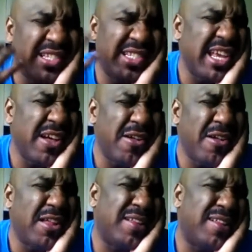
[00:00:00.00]

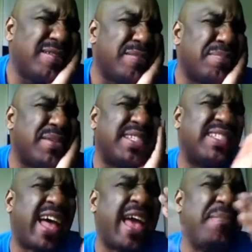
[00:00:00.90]
Still
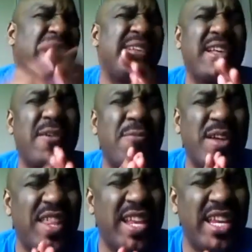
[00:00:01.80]
beside myself
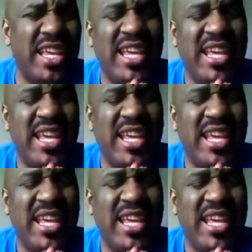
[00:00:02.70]
with it.